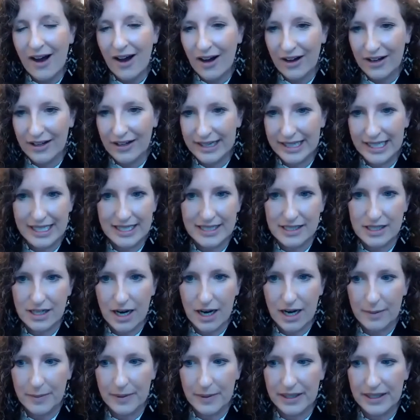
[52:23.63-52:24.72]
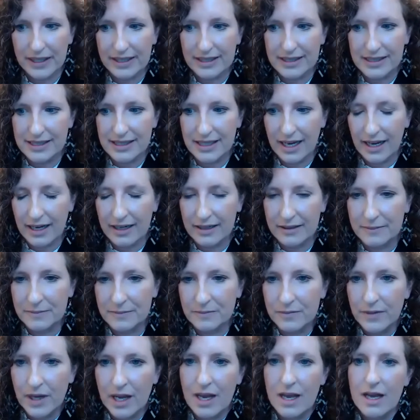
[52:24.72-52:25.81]
on these topics um,
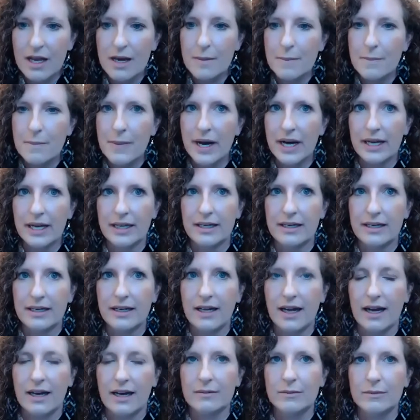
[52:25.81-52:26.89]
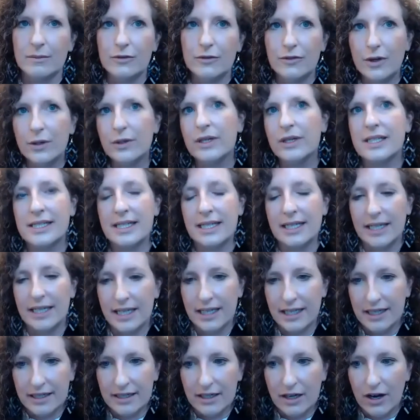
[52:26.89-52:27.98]
but um, focusing
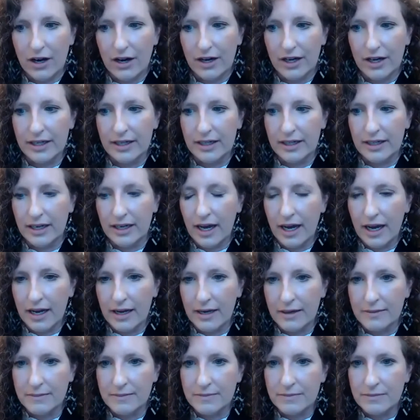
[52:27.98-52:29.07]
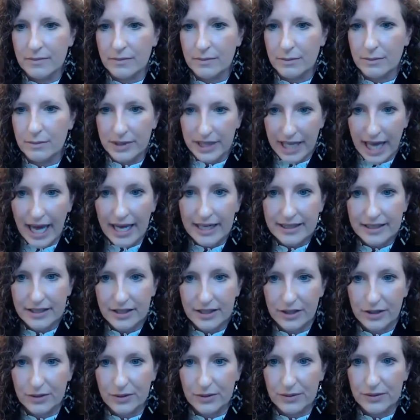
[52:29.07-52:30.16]
in on um, black
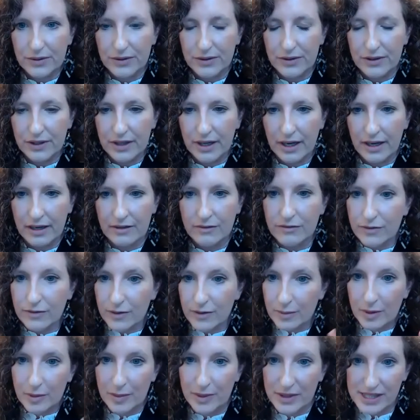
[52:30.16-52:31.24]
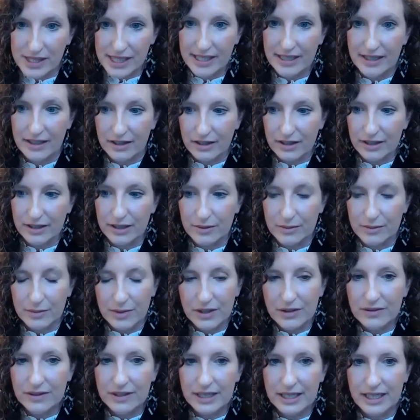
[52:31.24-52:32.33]
youth uh, from a particular
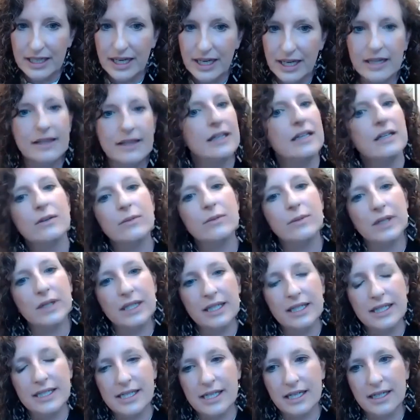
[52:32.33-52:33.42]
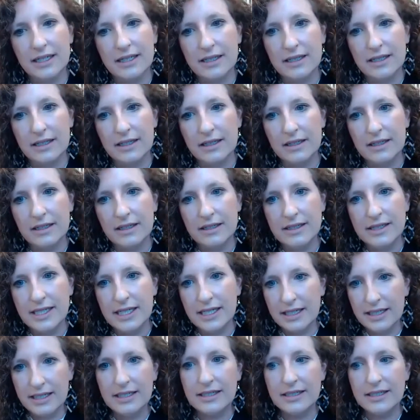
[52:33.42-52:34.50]
community i think really did
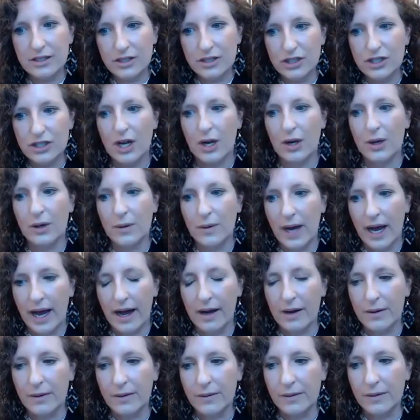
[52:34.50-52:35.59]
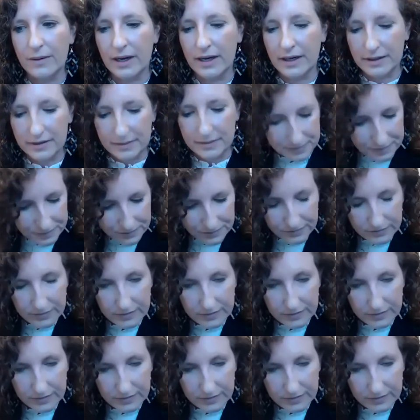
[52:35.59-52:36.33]
did show how um,